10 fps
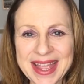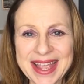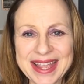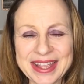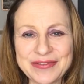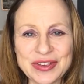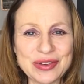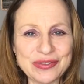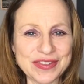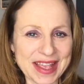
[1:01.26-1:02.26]
If
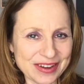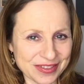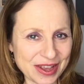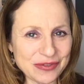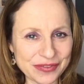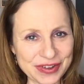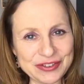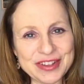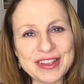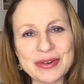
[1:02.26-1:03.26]
you've set yourself a
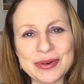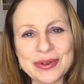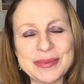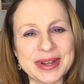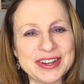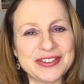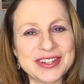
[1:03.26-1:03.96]
fundraising goal in monetary